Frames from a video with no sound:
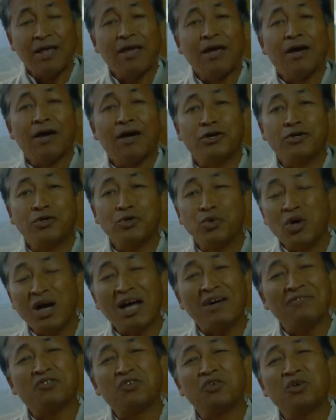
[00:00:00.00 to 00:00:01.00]
You
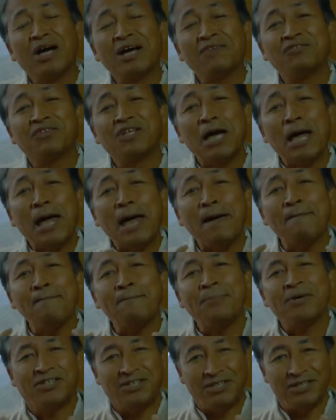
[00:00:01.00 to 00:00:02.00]
have to have the
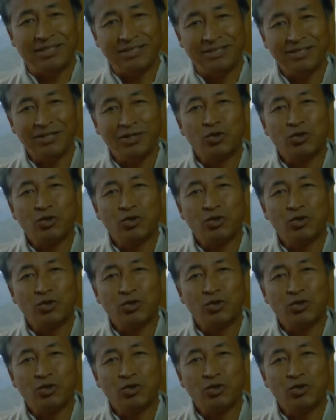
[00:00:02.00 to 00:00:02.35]
empathy